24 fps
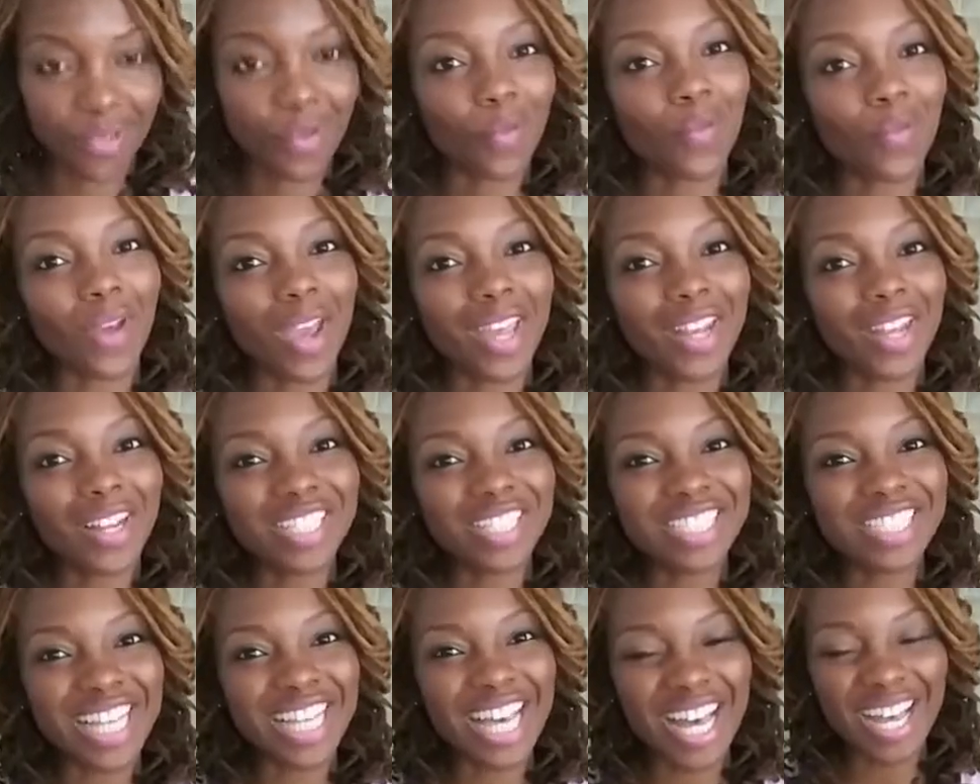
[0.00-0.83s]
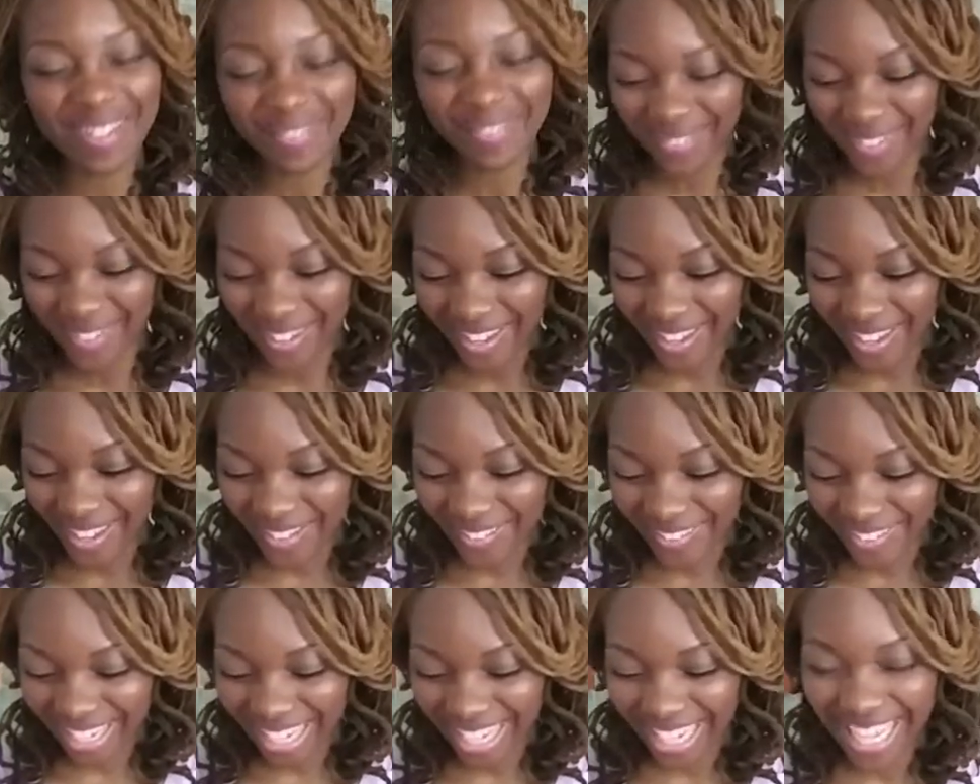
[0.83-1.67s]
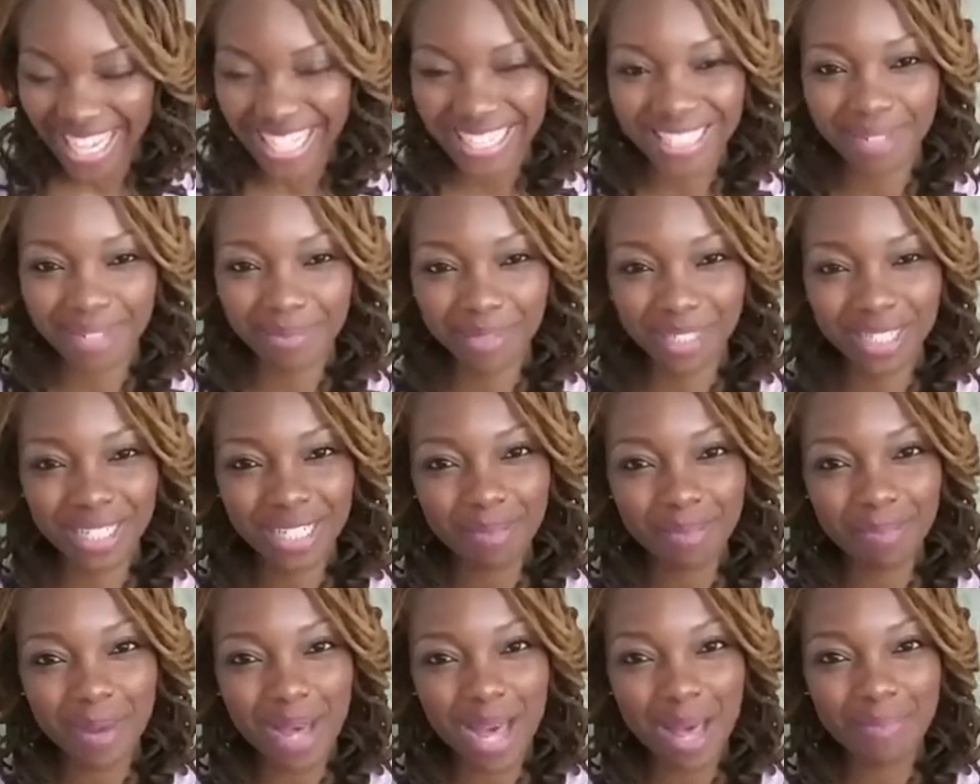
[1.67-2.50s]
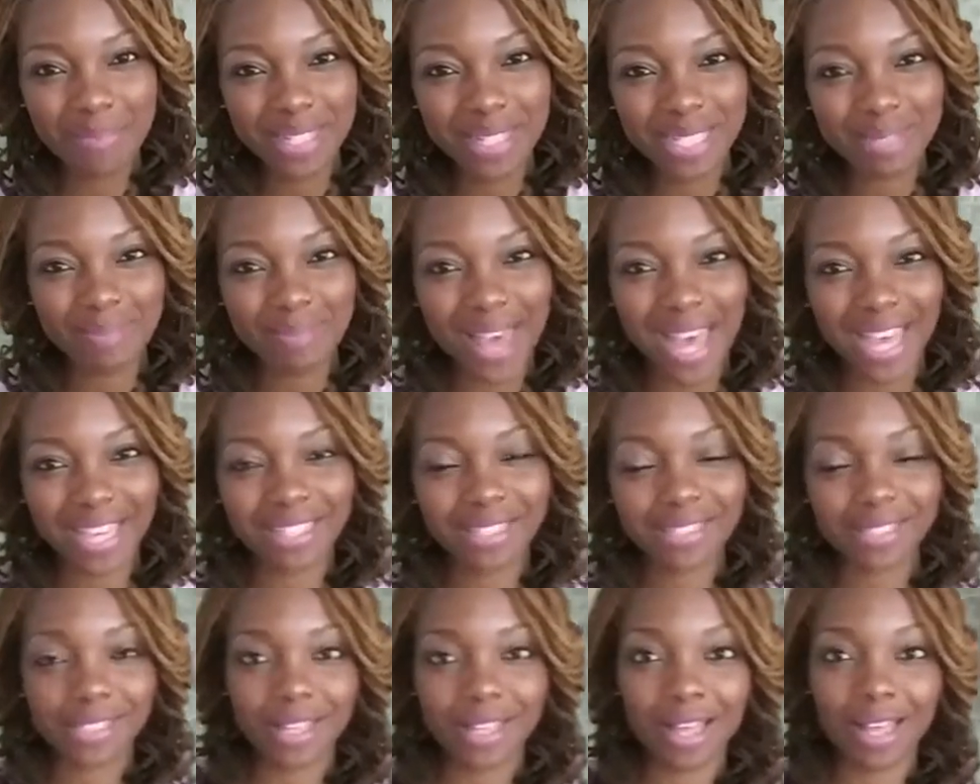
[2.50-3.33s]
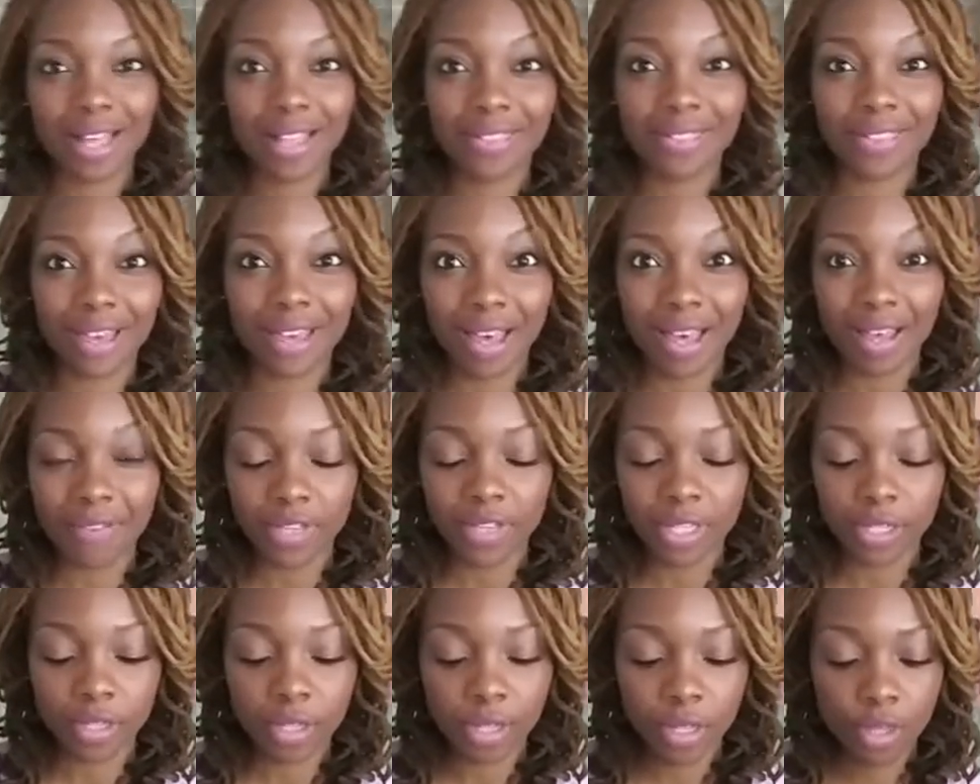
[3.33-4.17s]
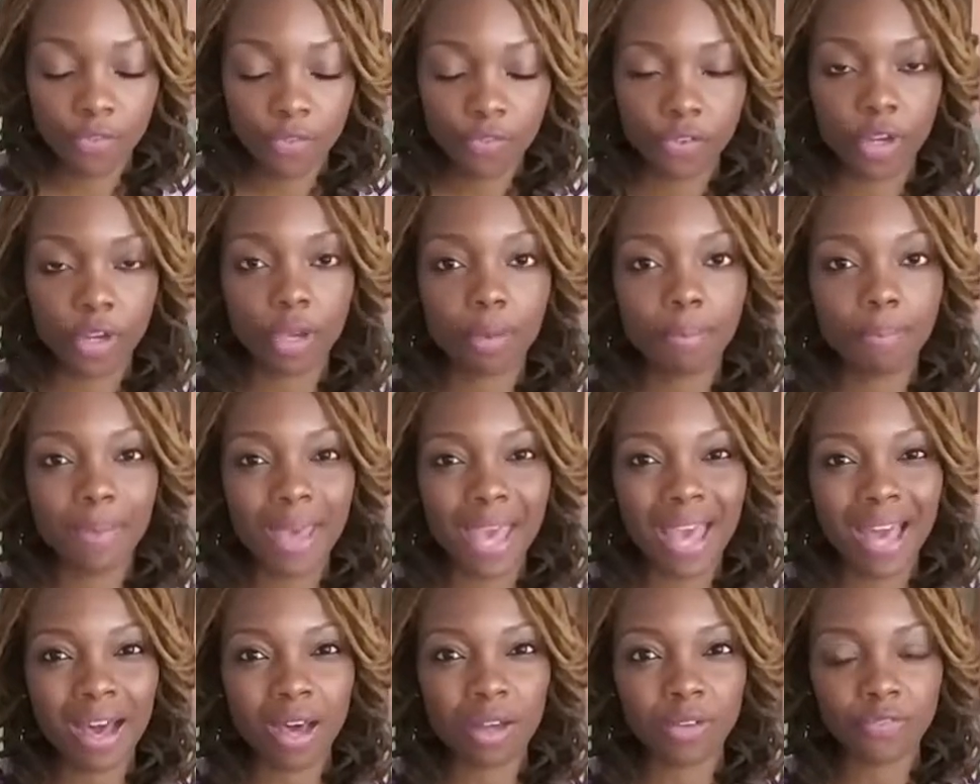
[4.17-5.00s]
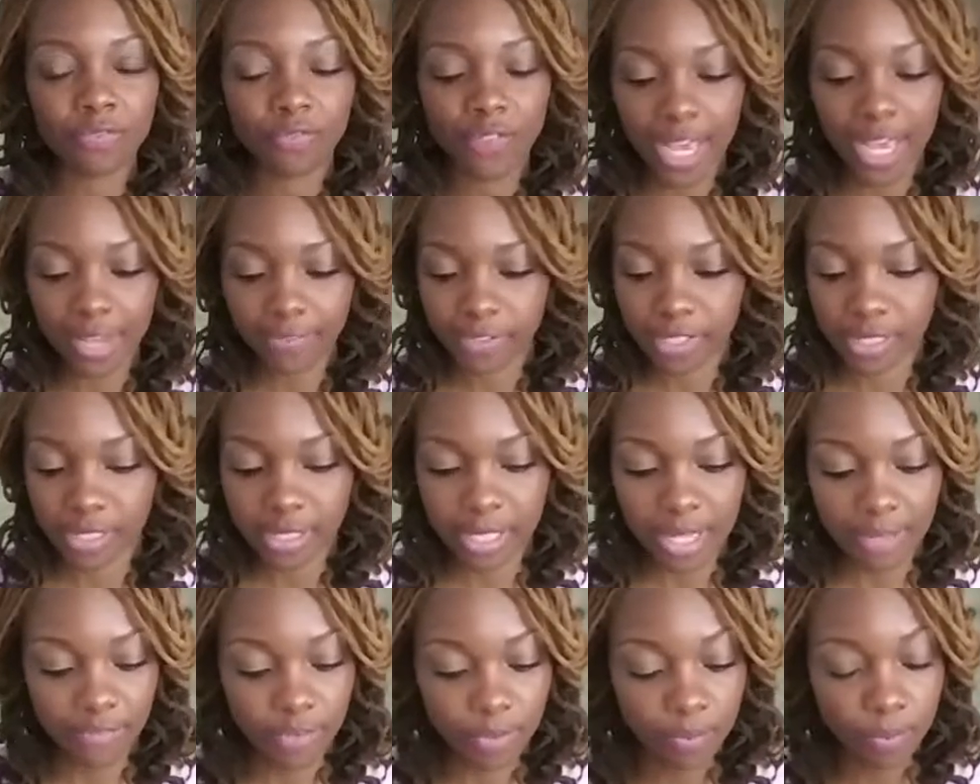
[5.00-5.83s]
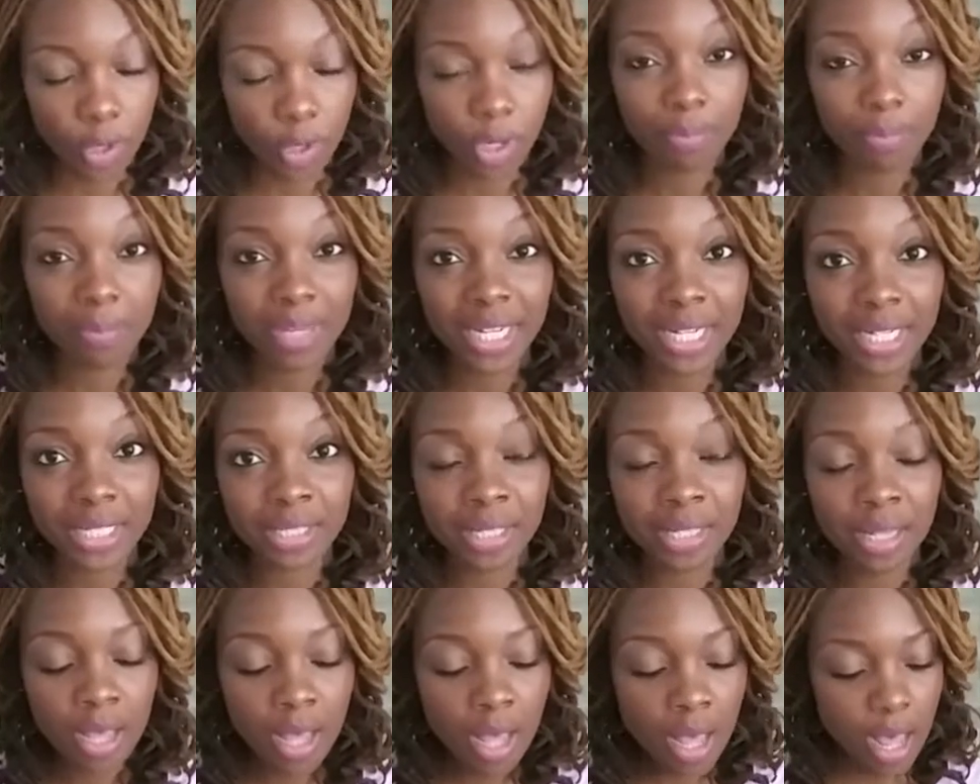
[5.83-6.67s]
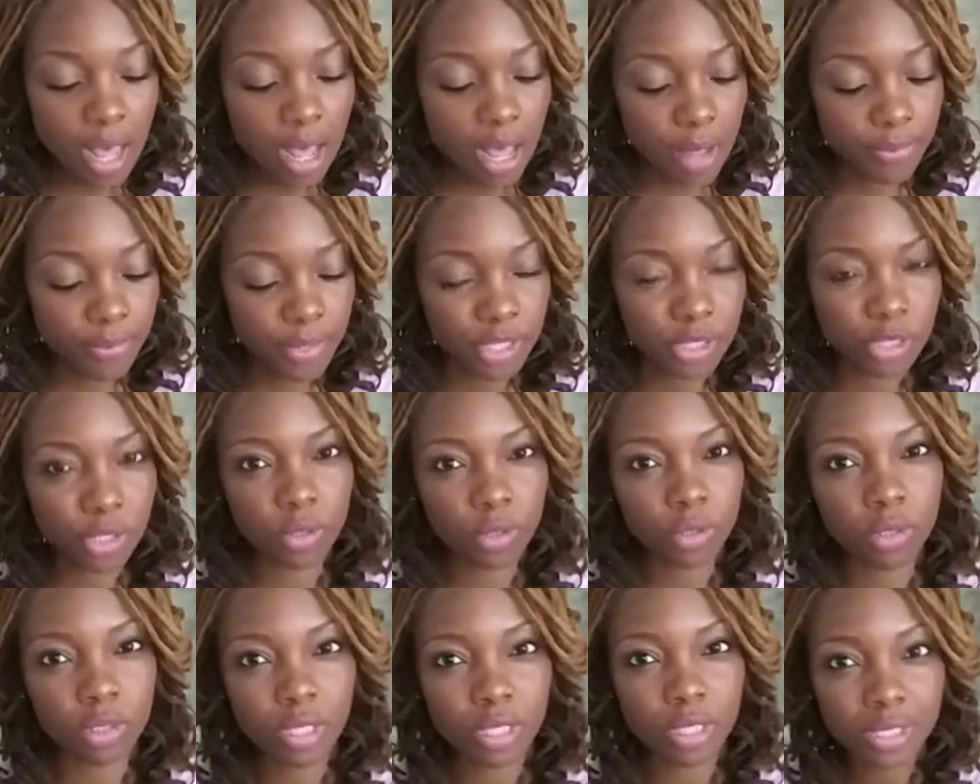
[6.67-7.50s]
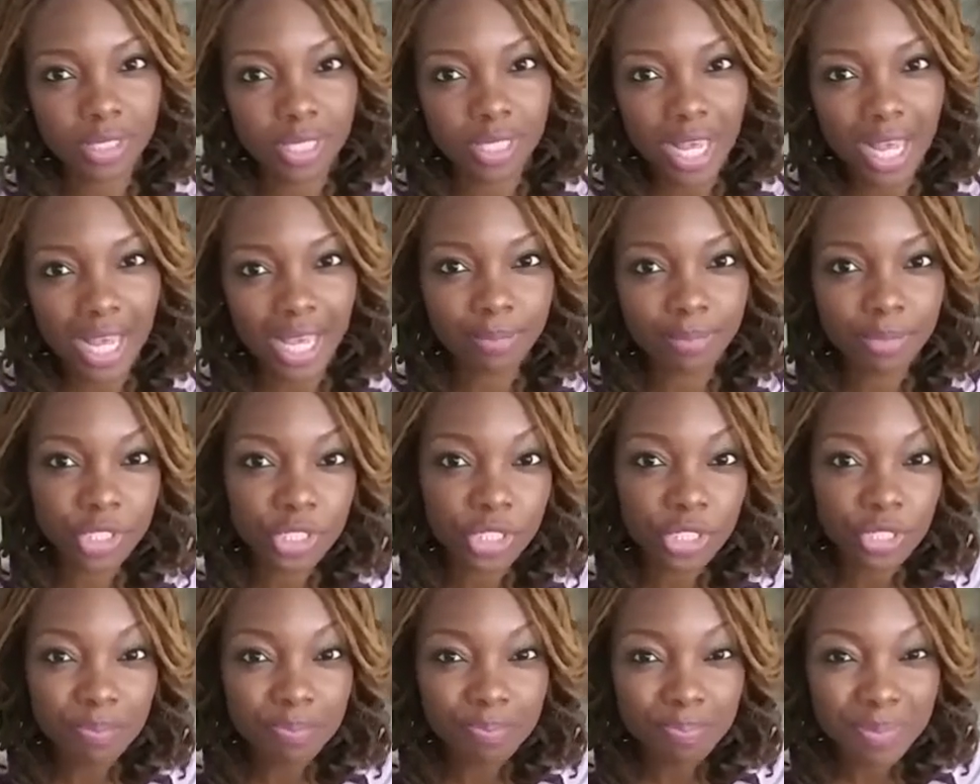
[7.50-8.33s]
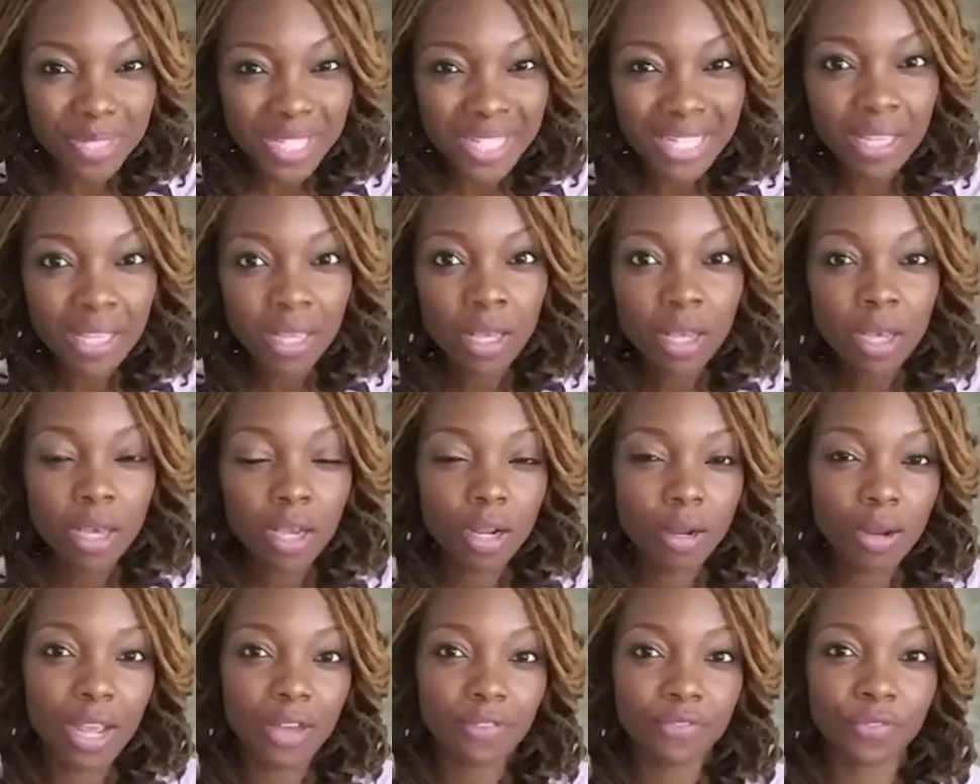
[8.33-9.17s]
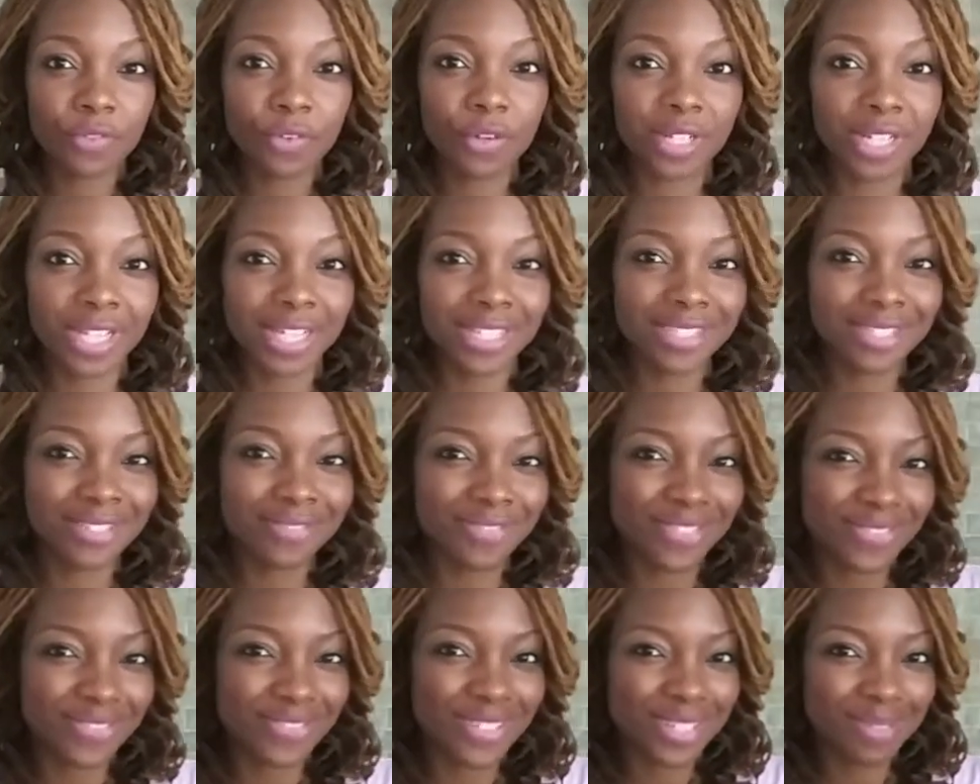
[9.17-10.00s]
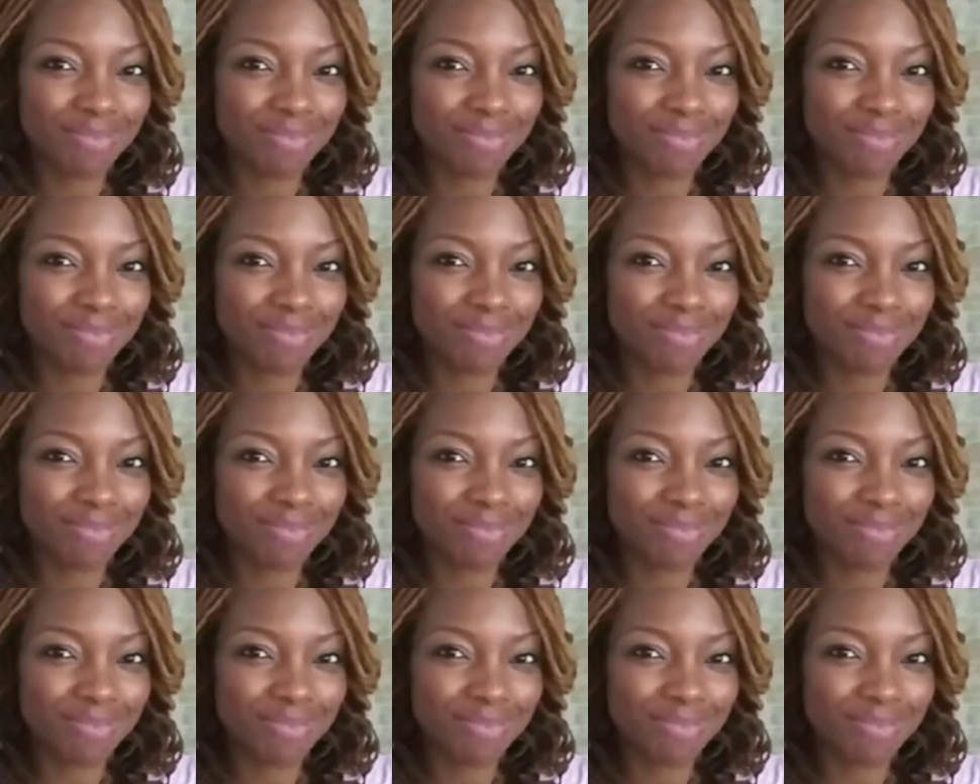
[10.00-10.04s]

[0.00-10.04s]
right on top. Okay, guys, I'm gonna pop this back into the oven for about 5 to 7 more minutes. The total cook time should be around 48 to 50